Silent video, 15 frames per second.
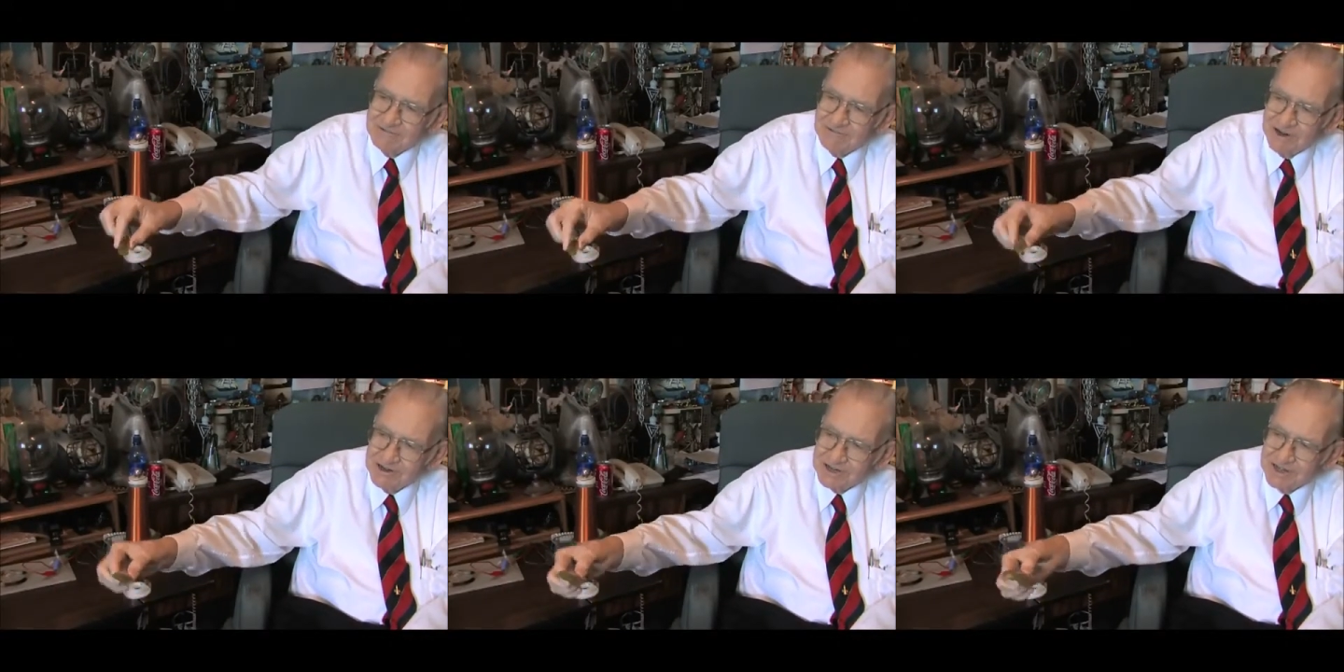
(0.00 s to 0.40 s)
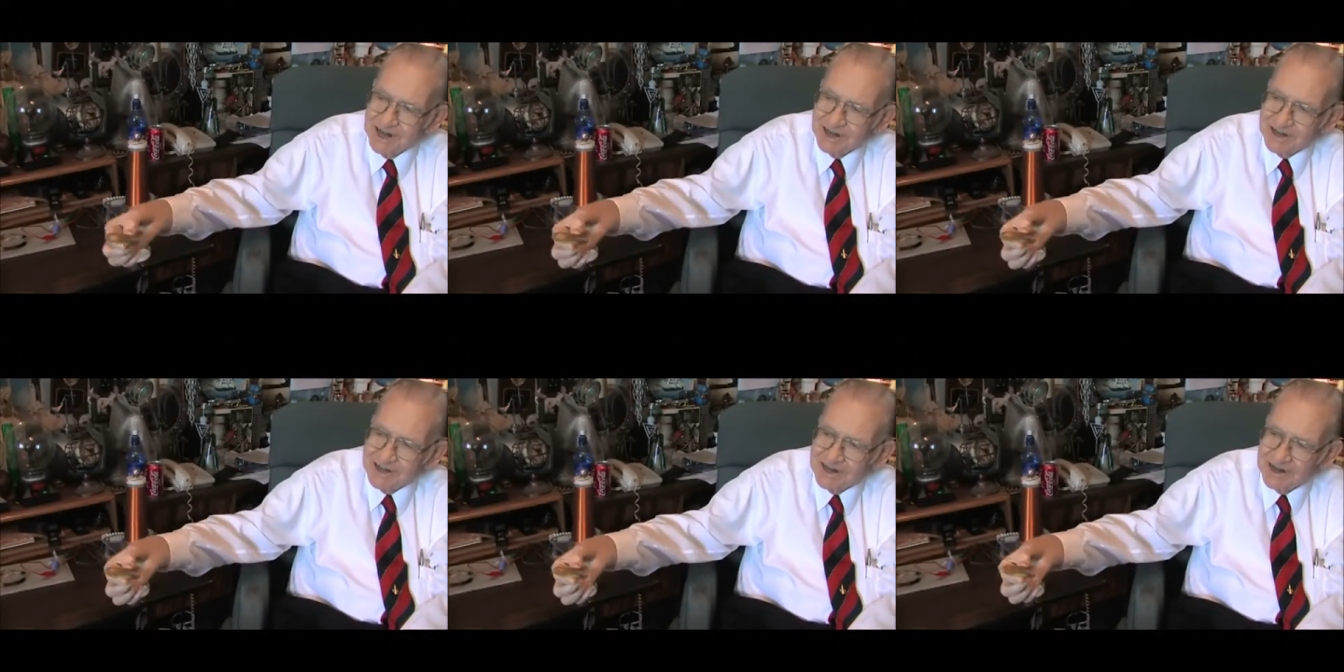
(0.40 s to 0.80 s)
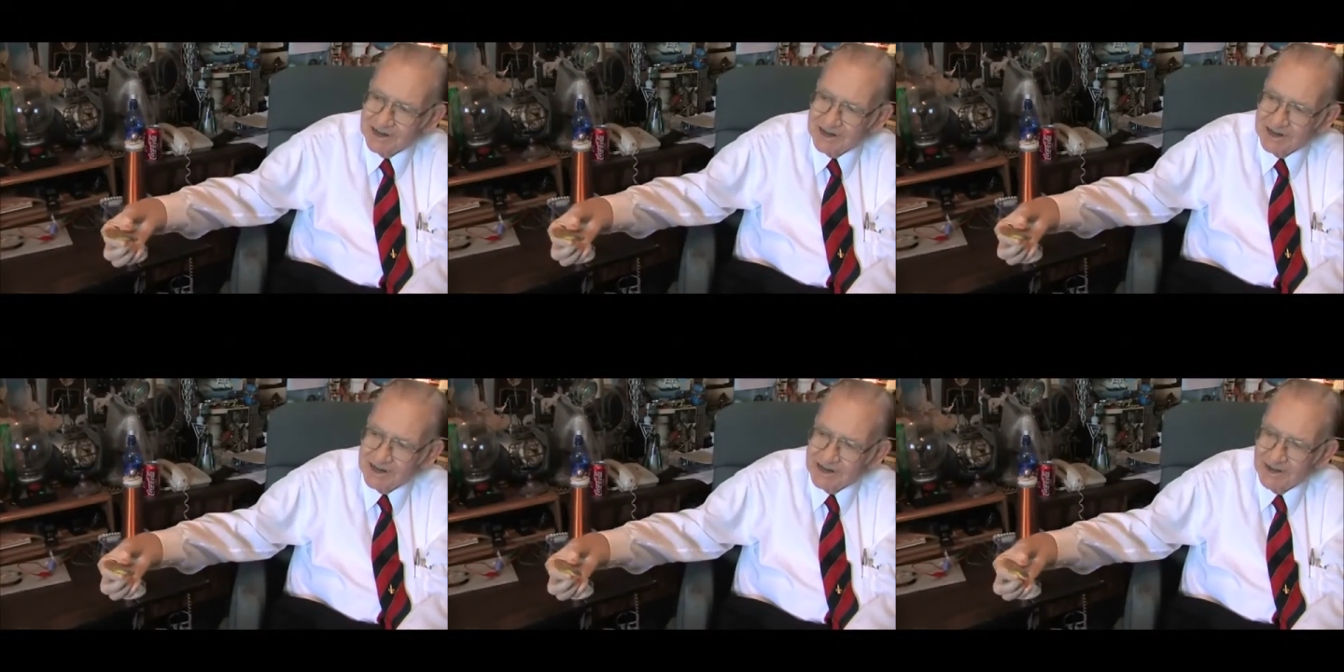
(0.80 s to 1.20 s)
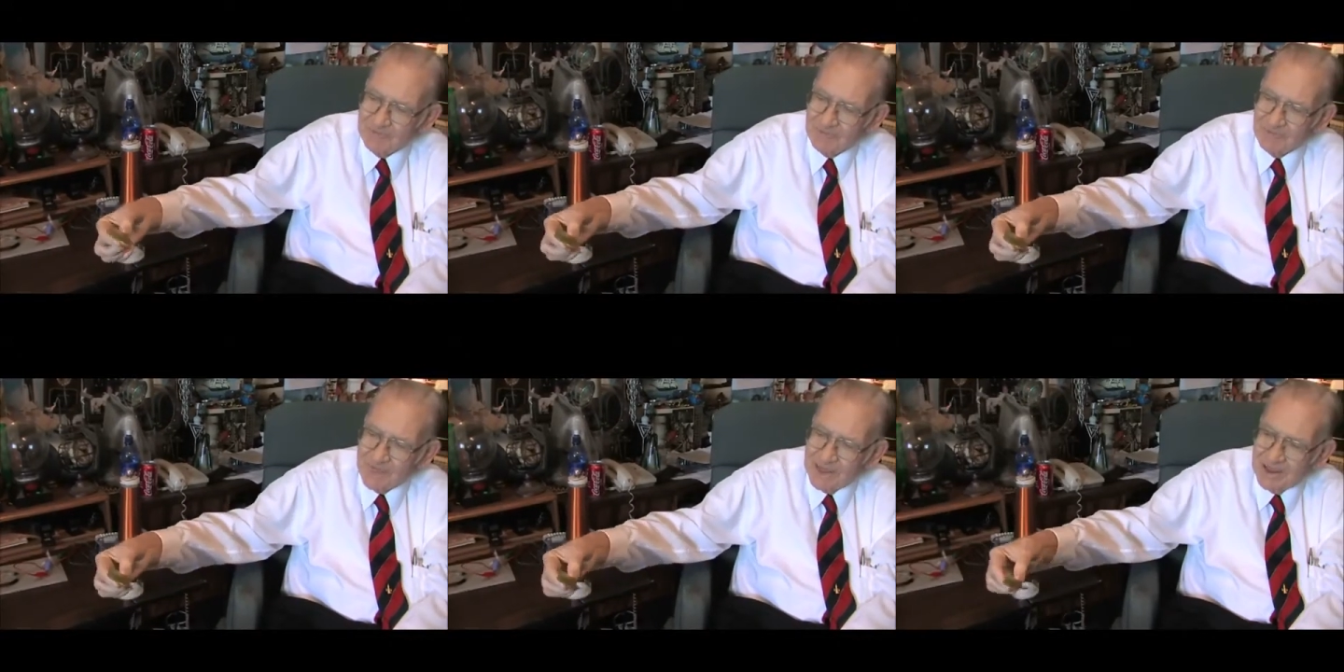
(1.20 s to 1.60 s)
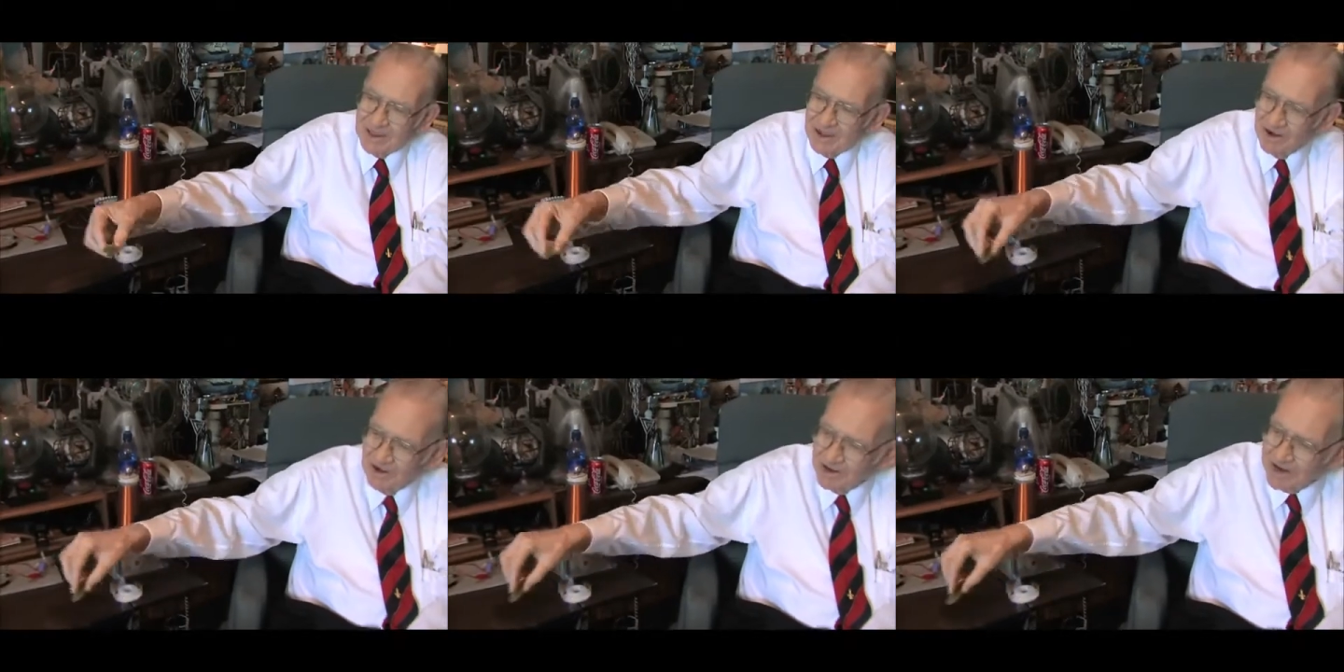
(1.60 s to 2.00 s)
there's nothing in it.
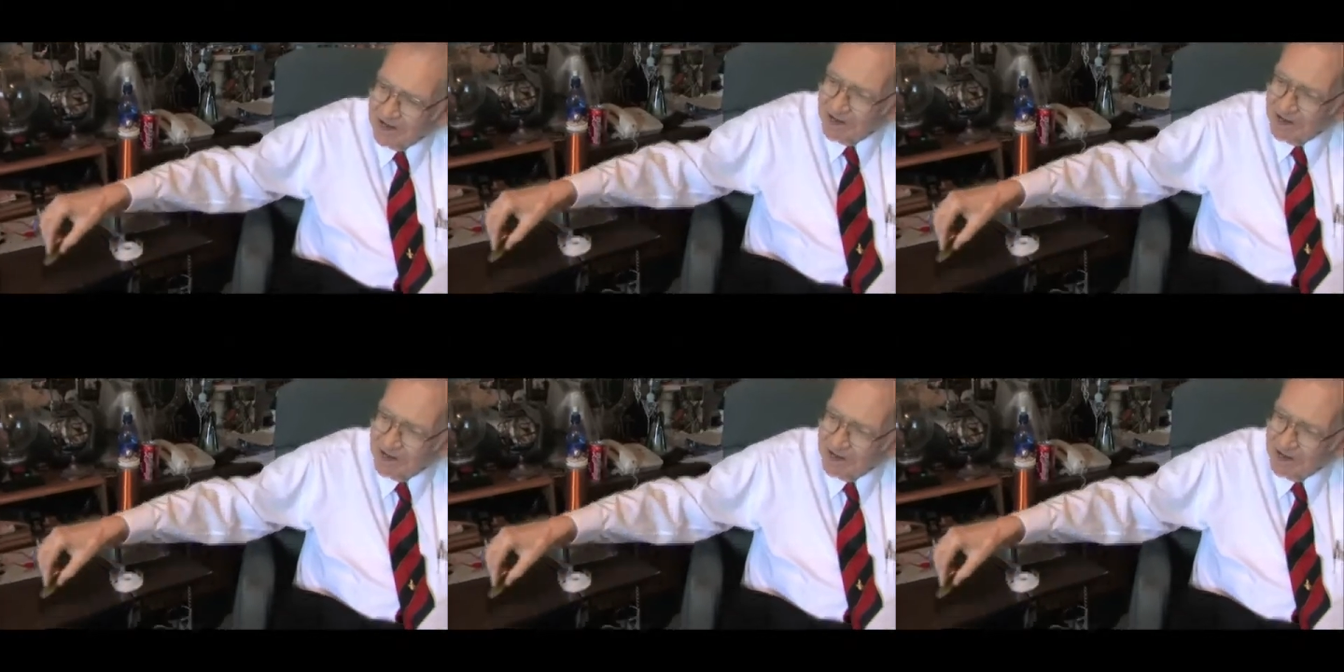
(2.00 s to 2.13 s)
Mm-hmm.